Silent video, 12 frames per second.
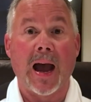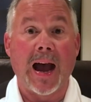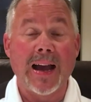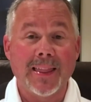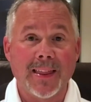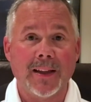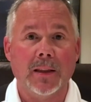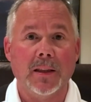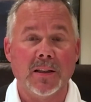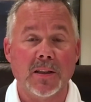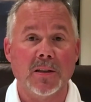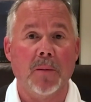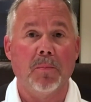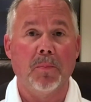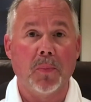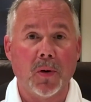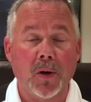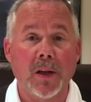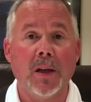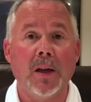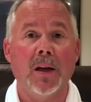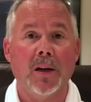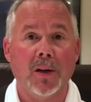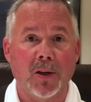I think this is a pretty
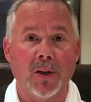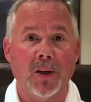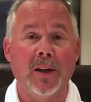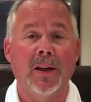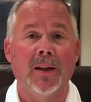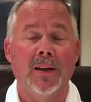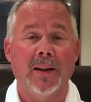good